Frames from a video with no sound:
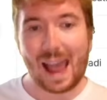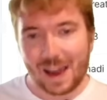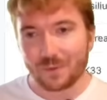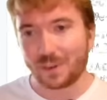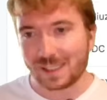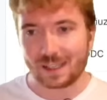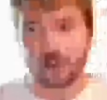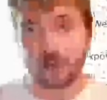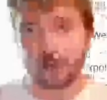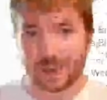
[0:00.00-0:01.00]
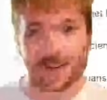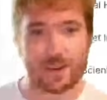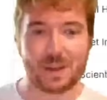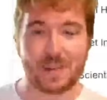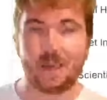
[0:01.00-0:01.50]
every single week
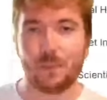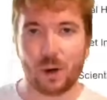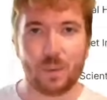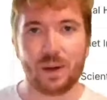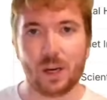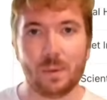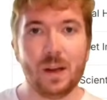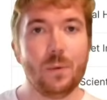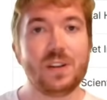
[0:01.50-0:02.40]
that we're seeing popping up,